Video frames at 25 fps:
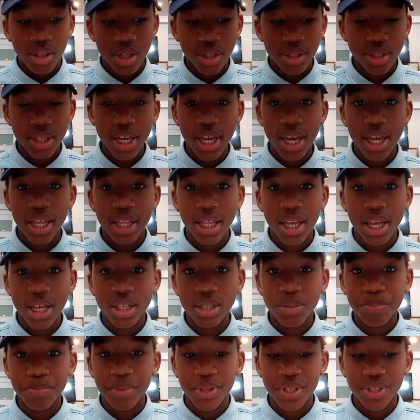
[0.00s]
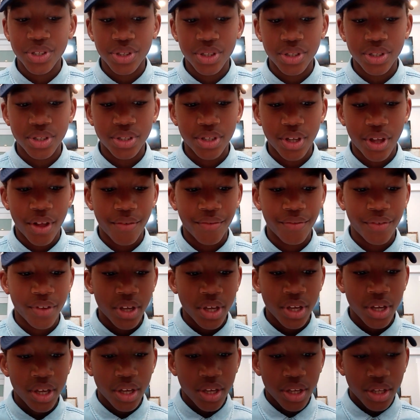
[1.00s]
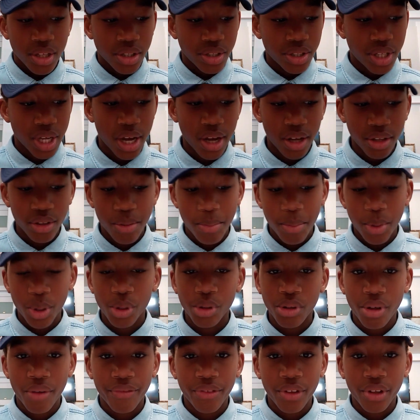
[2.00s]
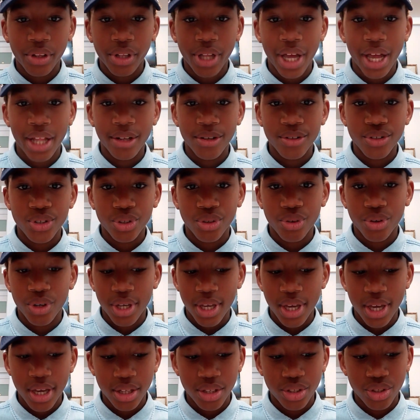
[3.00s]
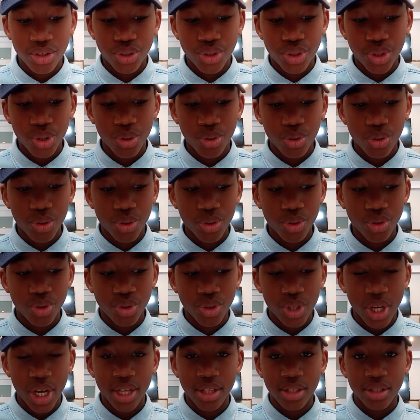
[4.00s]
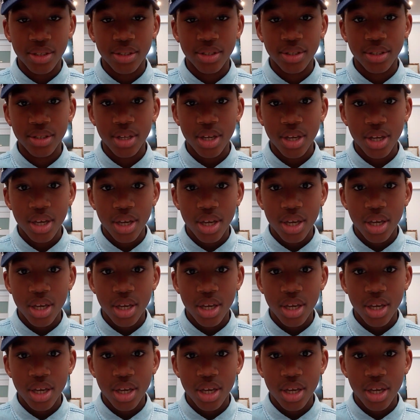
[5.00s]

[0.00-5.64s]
the DNA splits itself down the middle of the ladder to create two new strands.